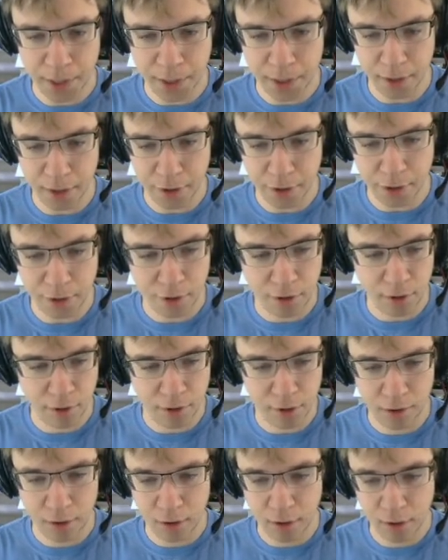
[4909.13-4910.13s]
let's
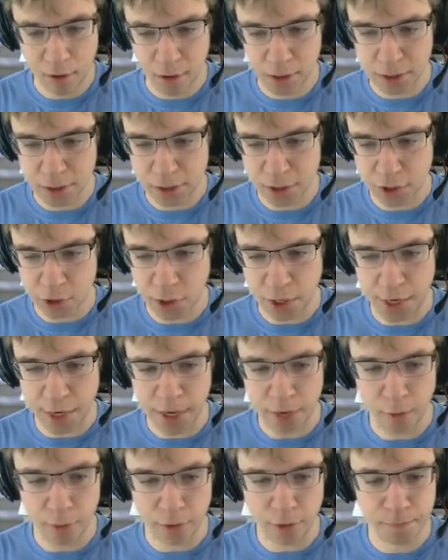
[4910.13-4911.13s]
try it
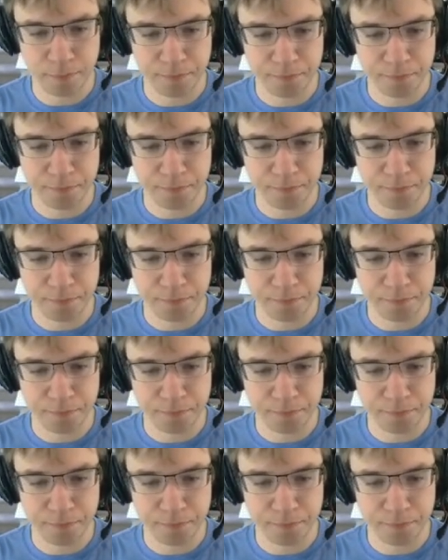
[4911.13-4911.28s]
out.